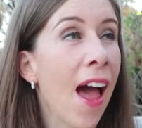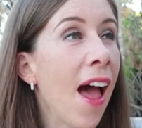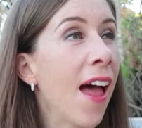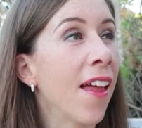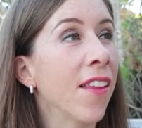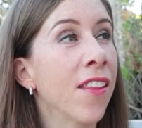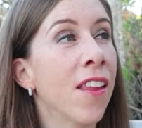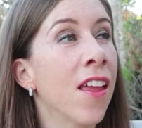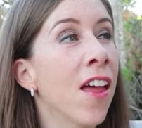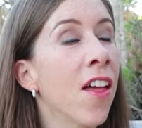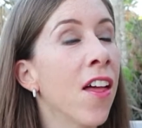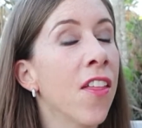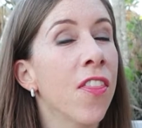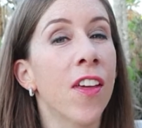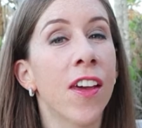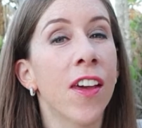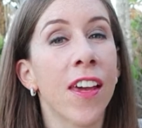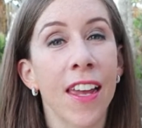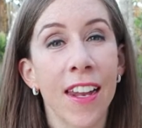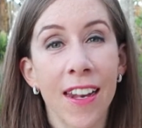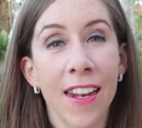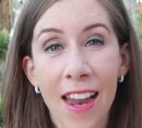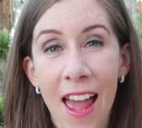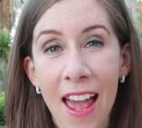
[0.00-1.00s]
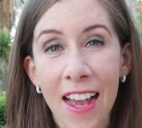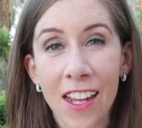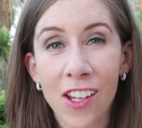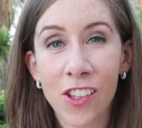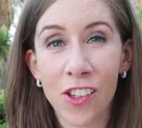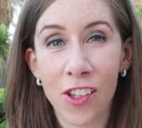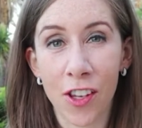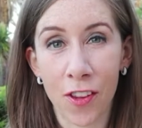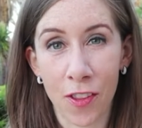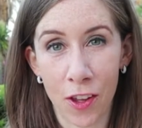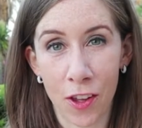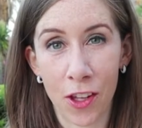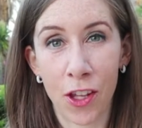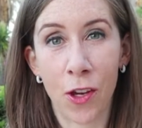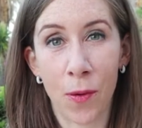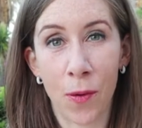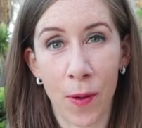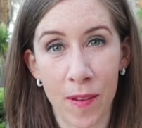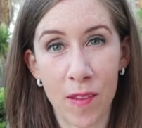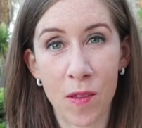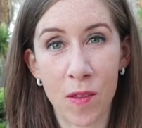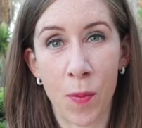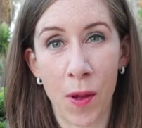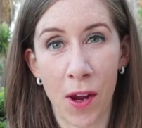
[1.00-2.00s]
And the connection that you
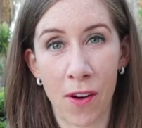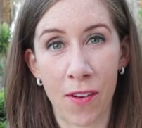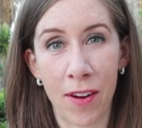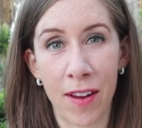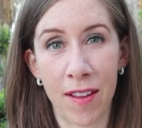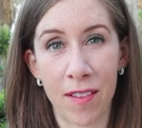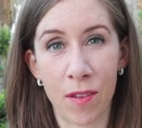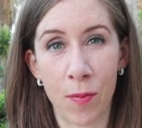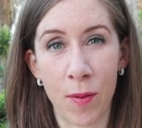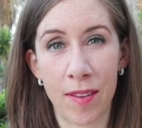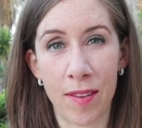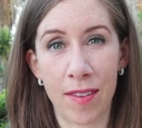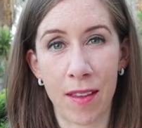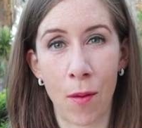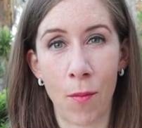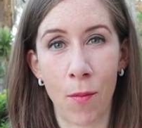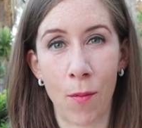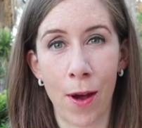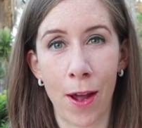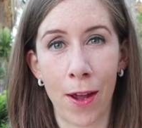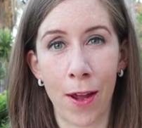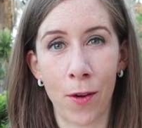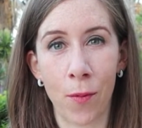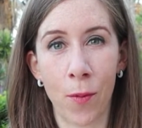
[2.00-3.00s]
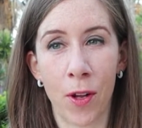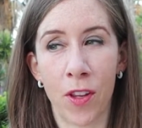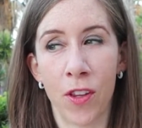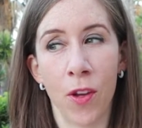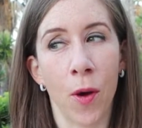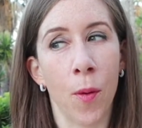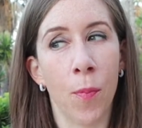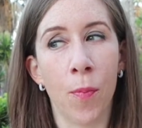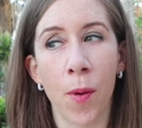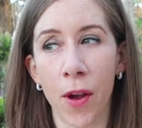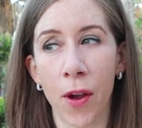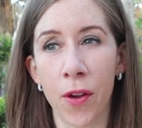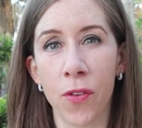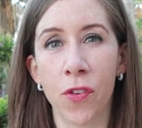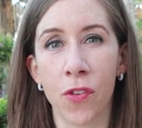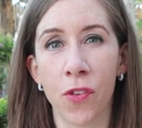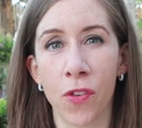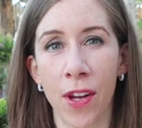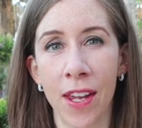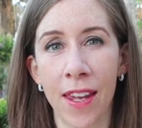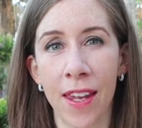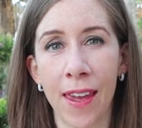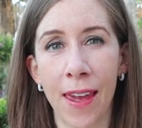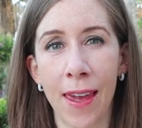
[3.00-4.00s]
experience with someone when you're both
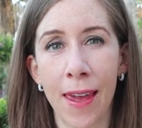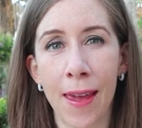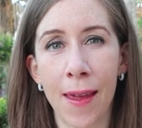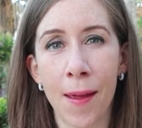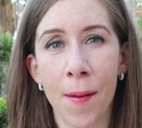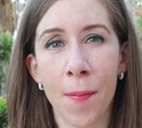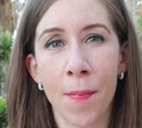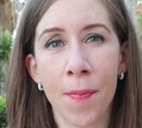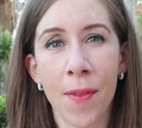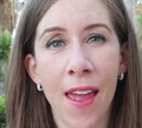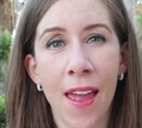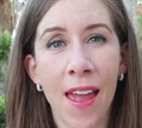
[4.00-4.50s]
drinking,